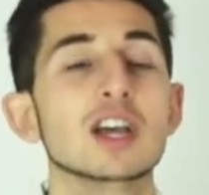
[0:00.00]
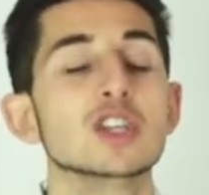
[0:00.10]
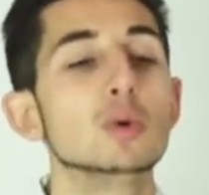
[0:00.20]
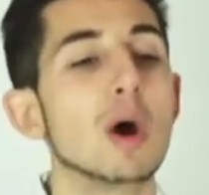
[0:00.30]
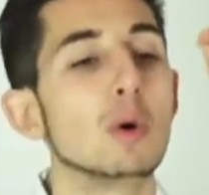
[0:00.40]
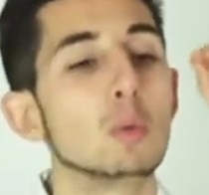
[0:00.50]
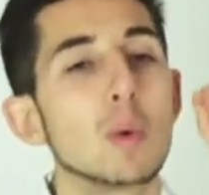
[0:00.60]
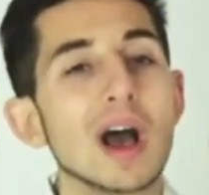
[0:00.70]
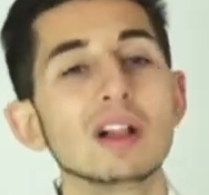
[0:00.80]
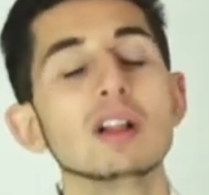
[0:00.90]
you are
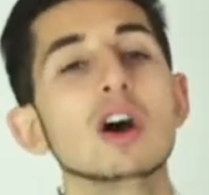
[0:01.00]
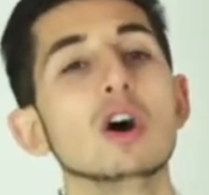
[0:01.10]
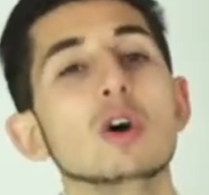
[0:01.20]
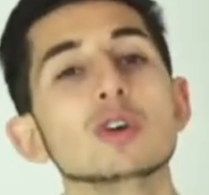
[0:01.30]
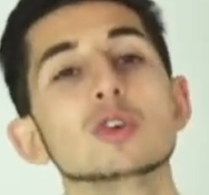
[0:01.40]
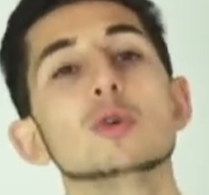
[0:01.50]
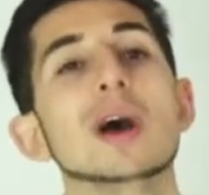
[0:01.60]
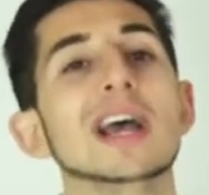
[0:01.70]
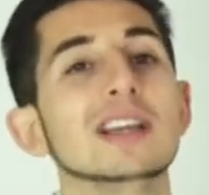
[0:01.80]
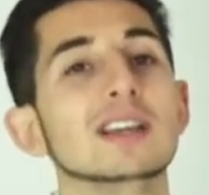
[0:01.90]
well on your
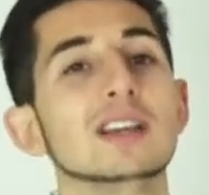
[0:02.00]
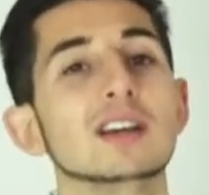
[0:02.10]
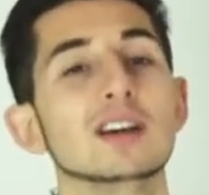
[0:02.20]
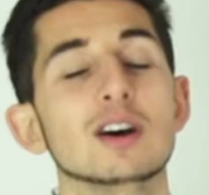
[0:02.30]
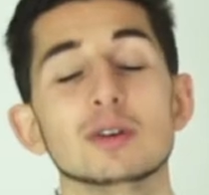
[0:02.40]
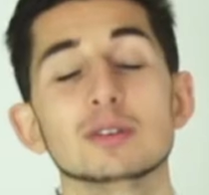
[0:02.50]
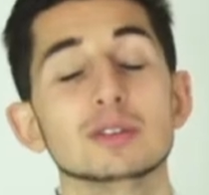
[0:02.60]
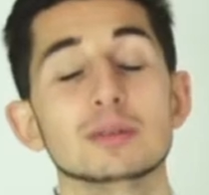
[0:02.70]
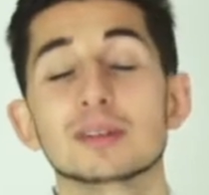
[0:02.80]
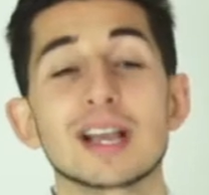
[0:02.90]
way on
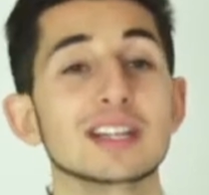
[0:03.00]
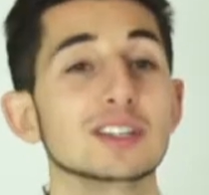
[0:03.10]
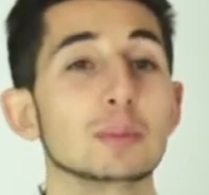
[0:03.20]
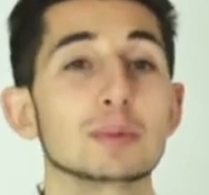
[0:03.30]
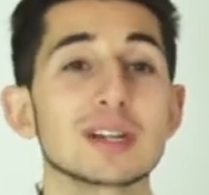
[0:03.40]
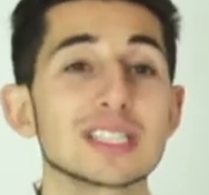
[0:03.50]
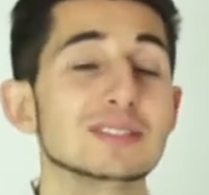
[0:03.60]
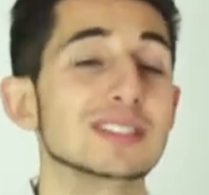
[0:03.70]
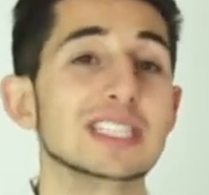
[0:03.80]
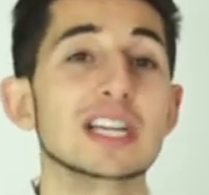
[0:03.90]
getting your
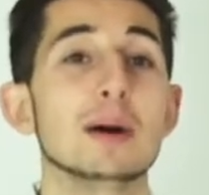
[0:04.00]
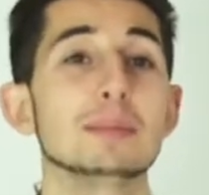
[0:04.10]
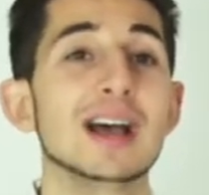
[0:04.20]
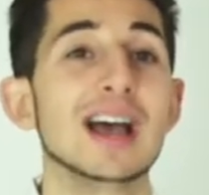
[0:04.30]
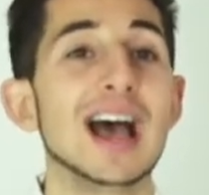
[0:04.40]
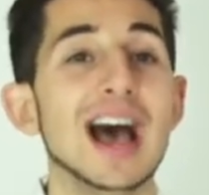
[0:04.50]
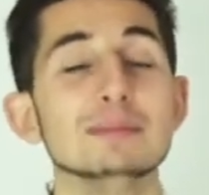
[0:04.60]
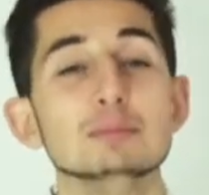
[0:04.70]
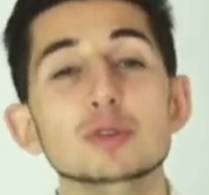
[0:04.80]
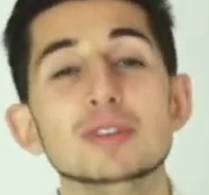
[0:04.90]
productivity up
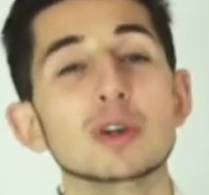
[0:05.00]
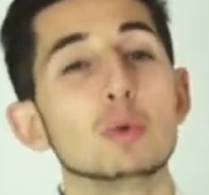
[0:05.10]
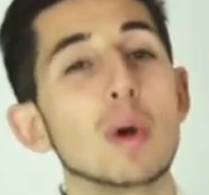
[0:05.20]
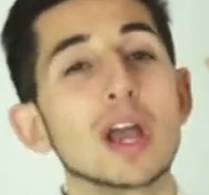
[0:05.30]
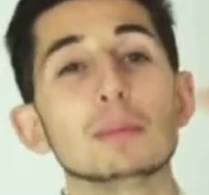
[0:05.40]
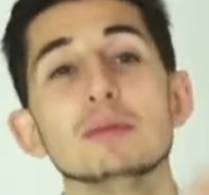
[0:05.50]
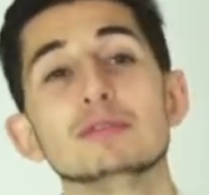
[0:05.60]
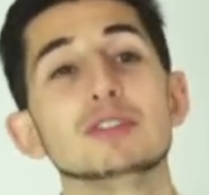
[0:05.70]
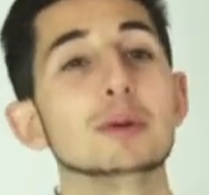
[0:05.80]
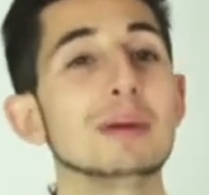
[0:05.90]
and moving way up on
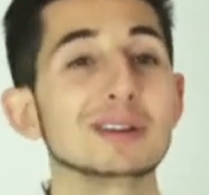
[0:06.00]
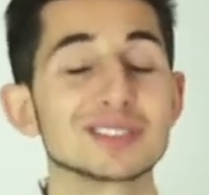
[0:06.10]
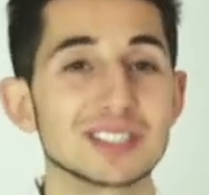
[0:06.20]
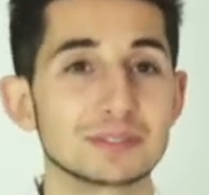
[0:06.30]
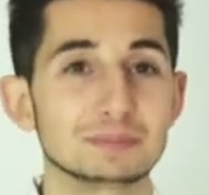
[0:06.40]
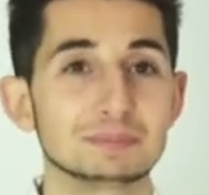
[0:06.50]
flow mountain.